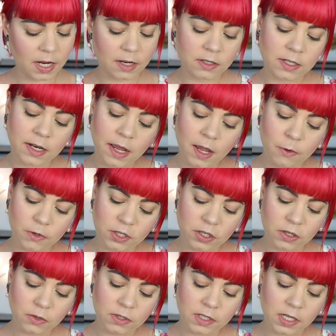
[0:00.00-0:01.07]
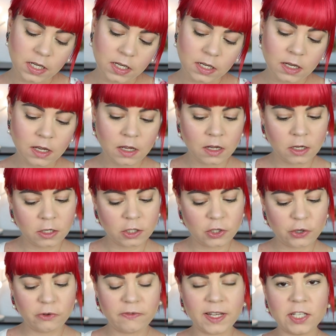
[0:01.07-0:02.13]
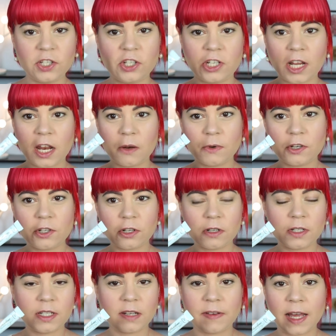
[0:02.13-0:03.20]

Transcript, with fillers: and today I want to use the Too Faced Shadow Insurance.